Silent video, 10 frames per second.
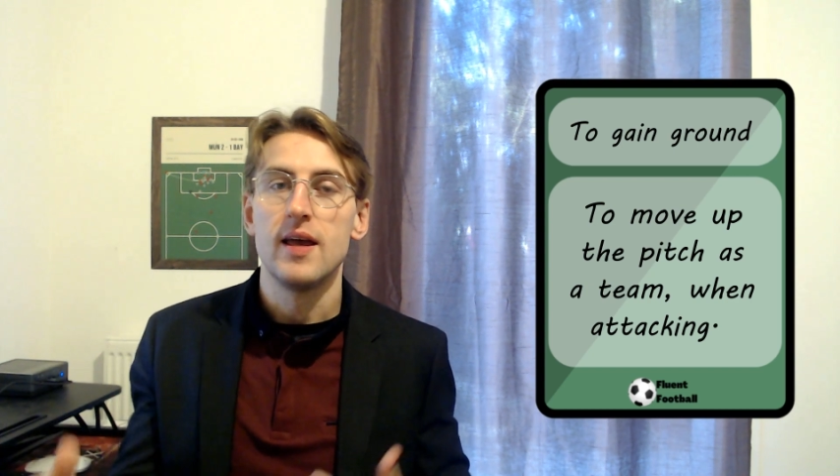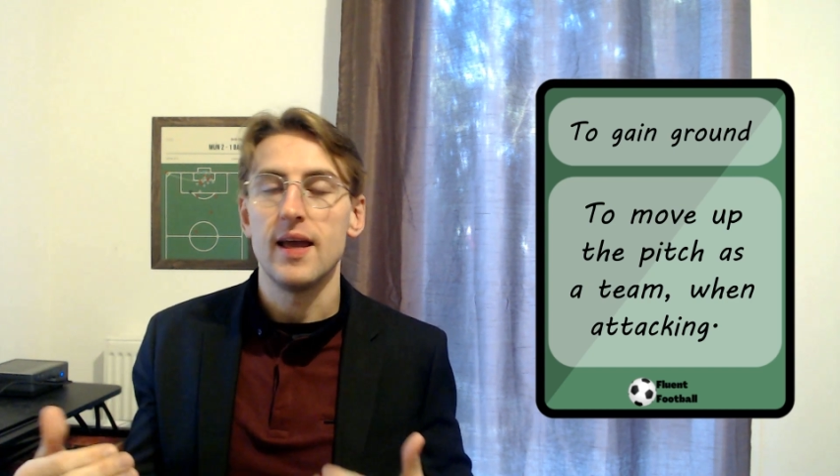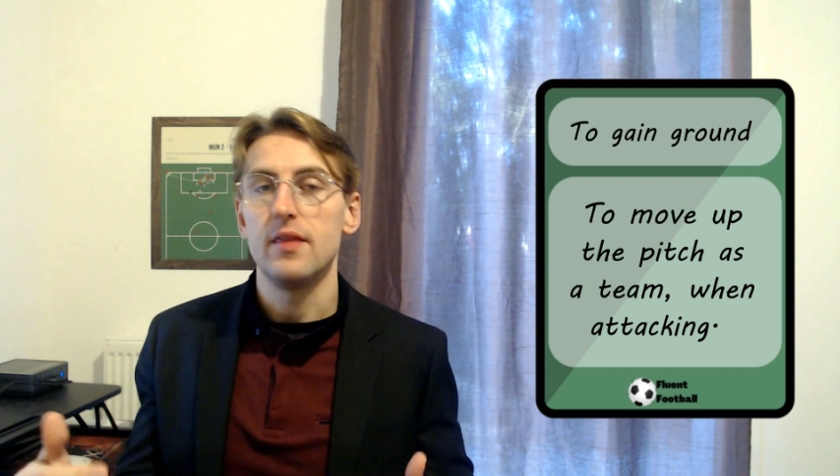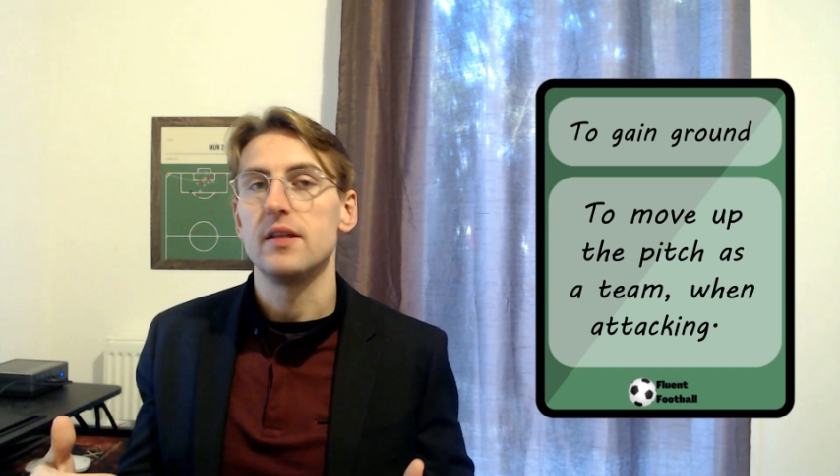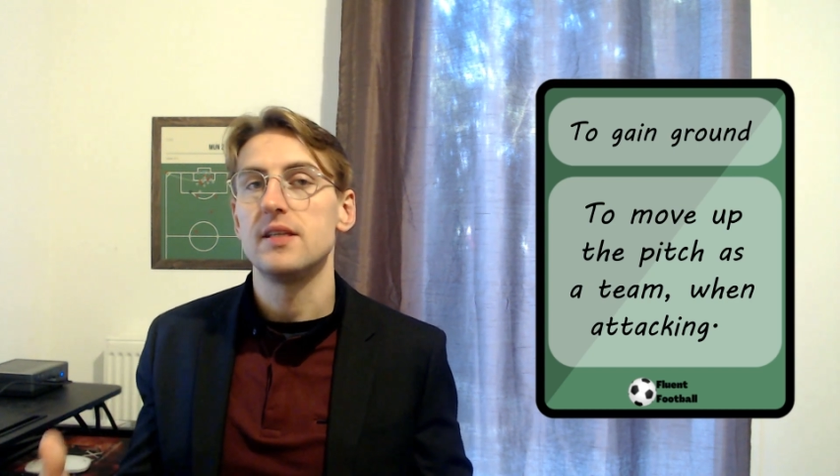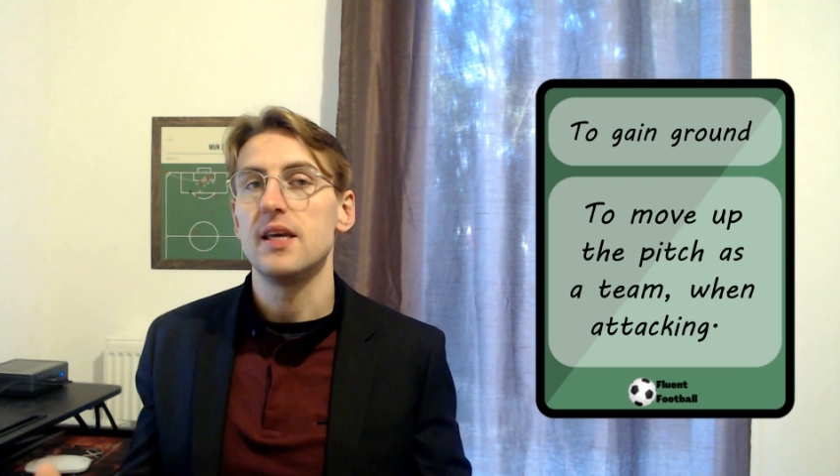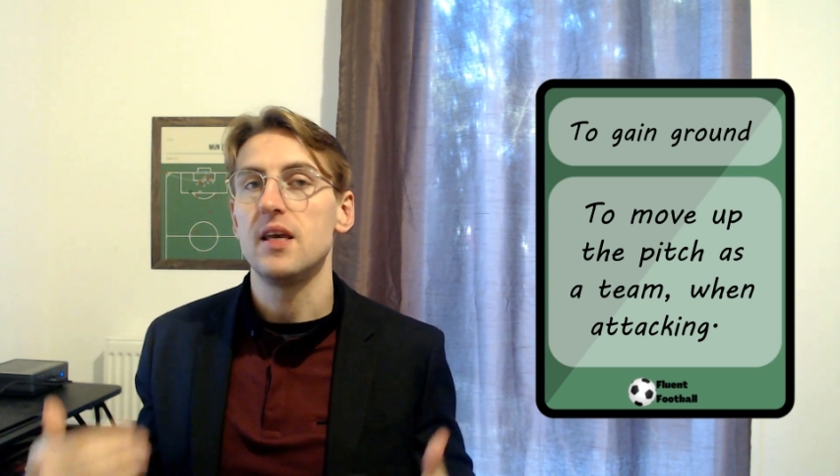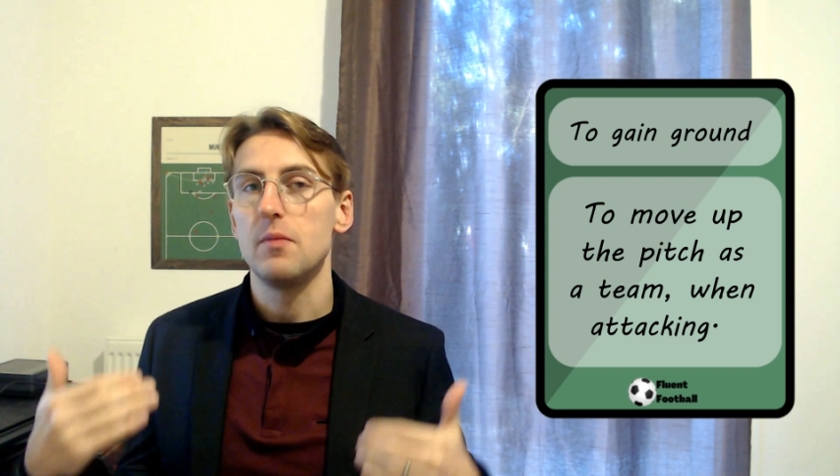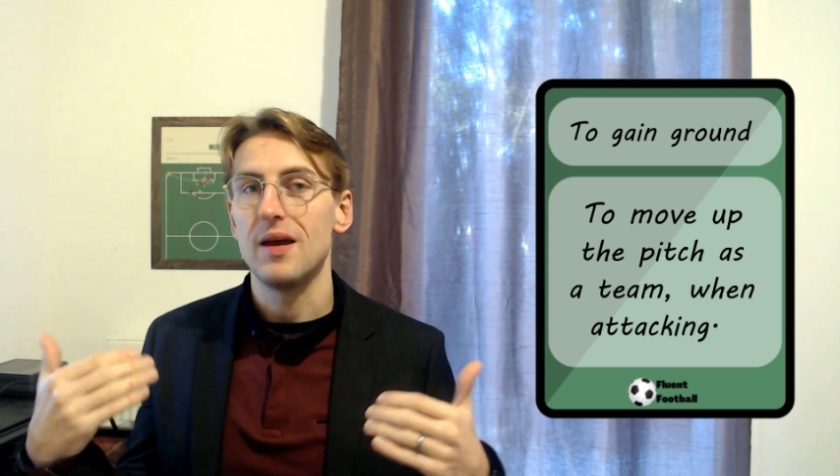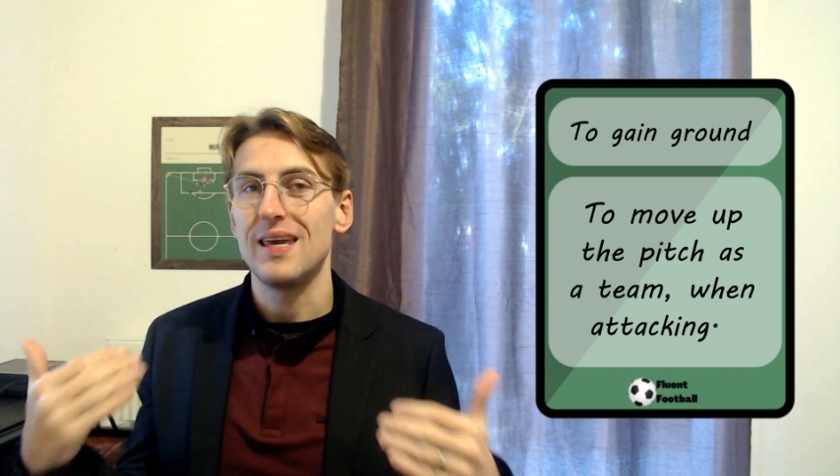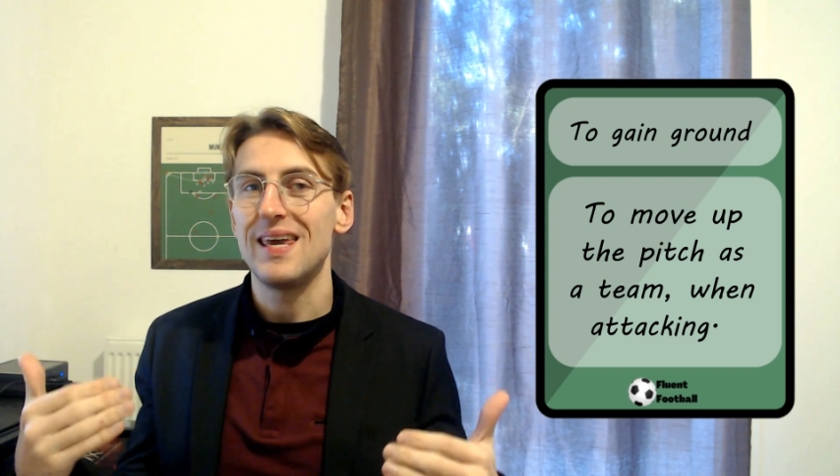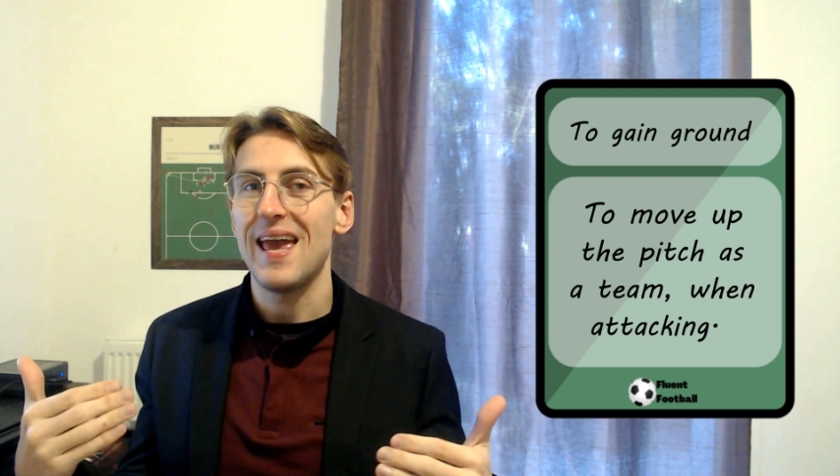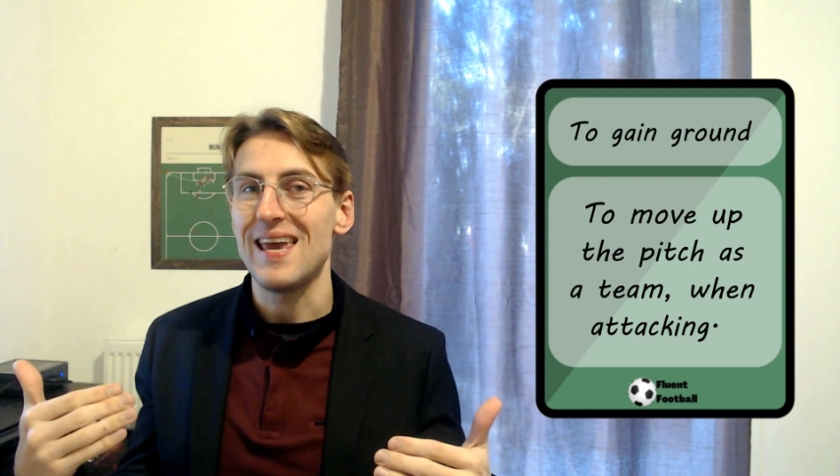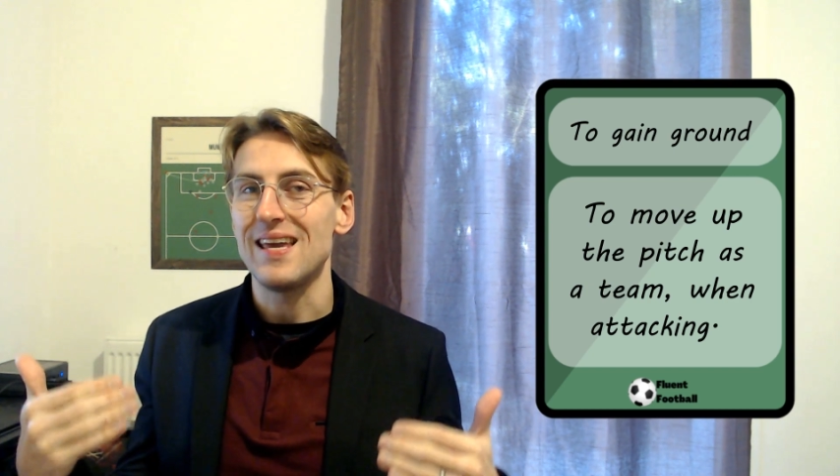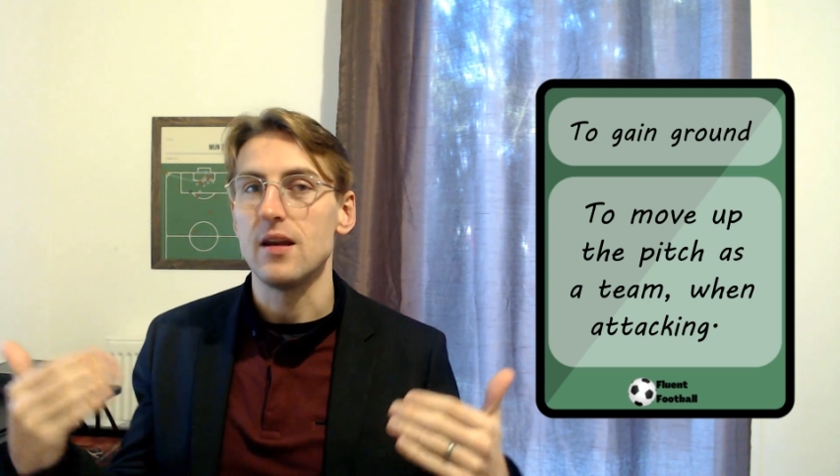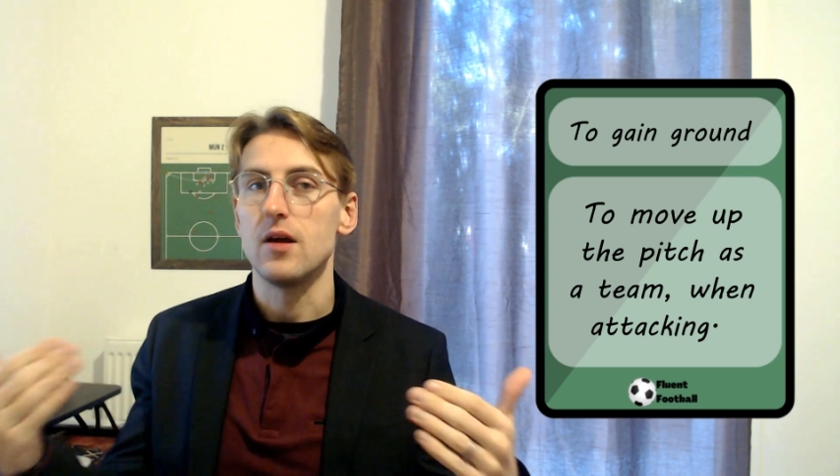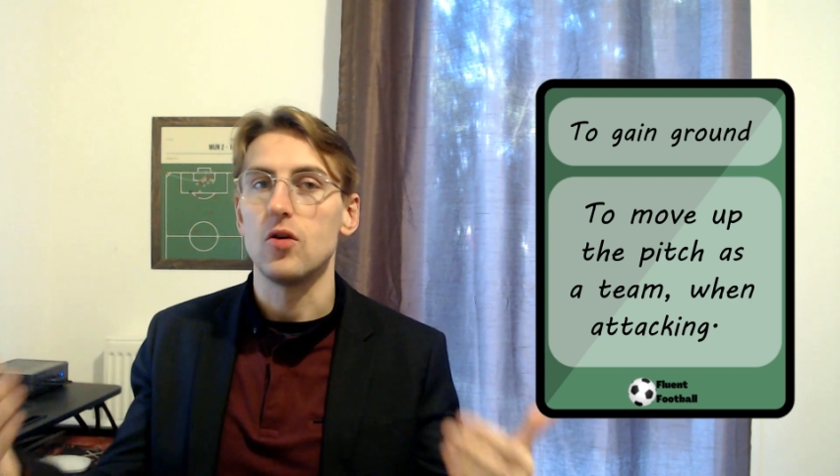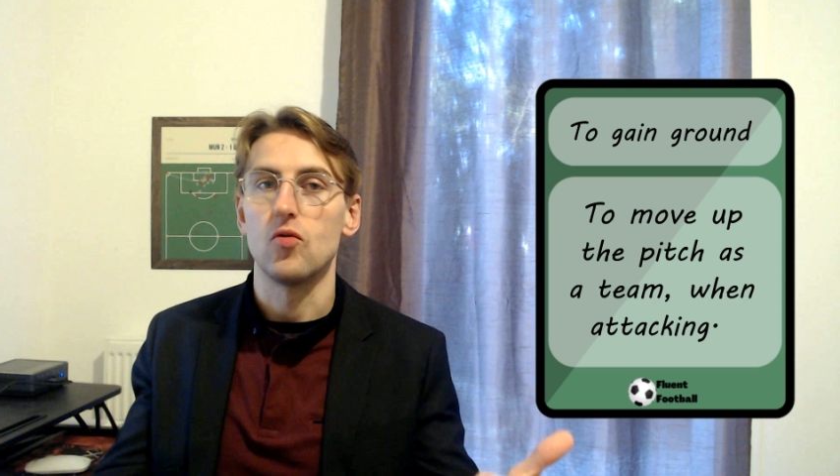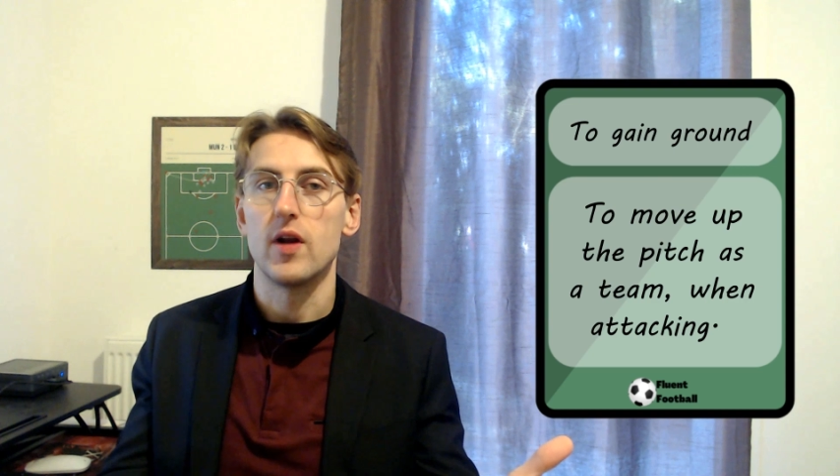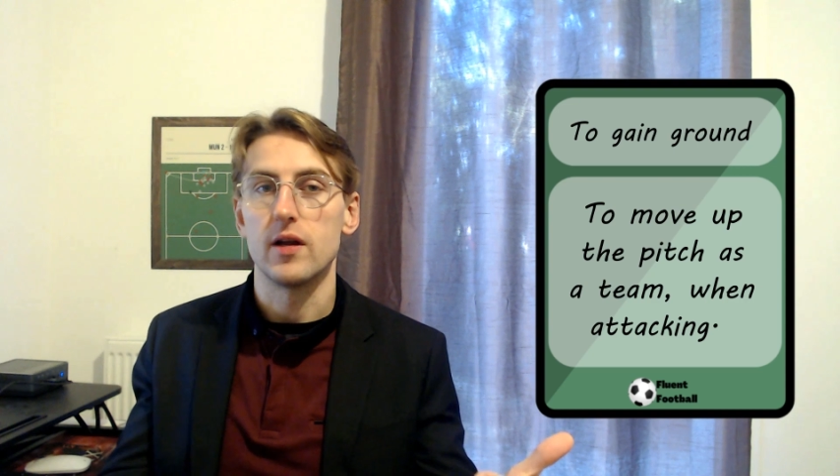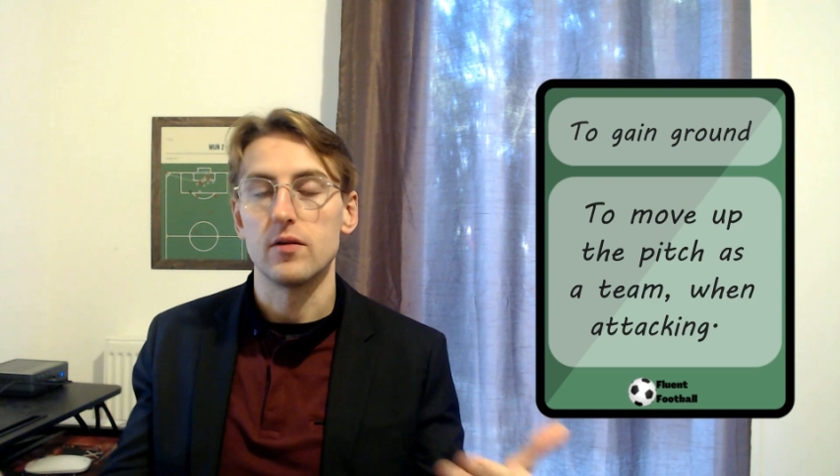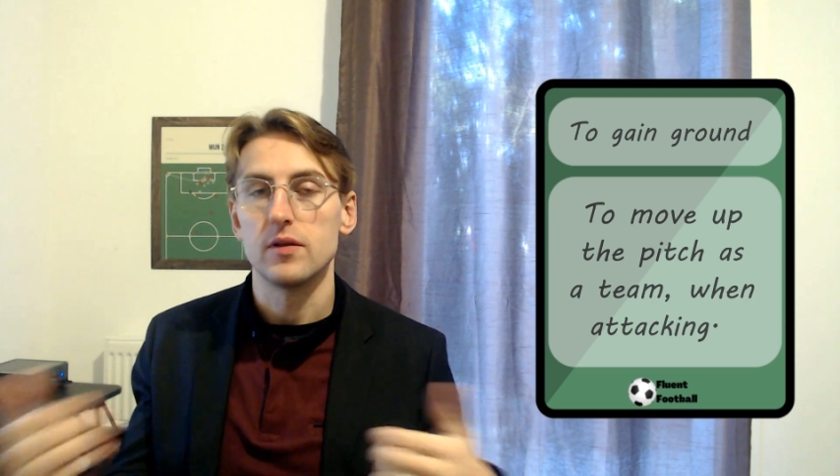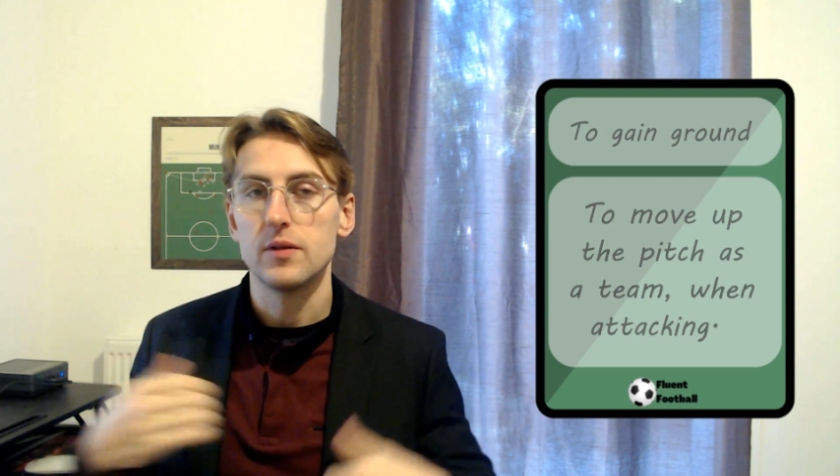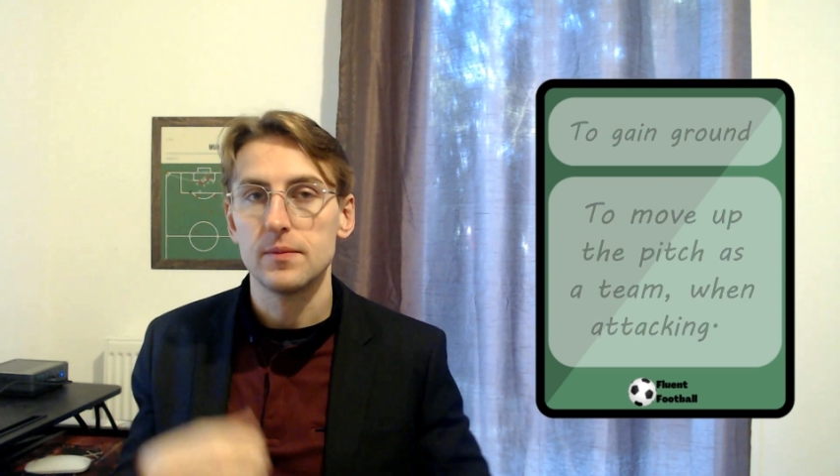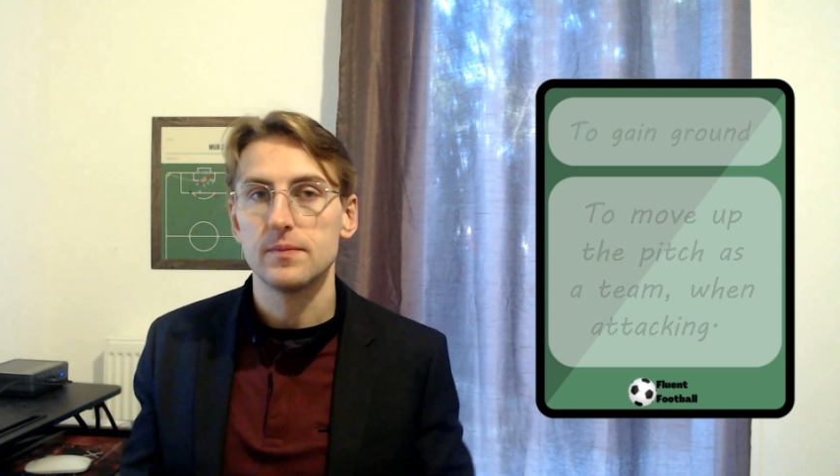and the team gain ground.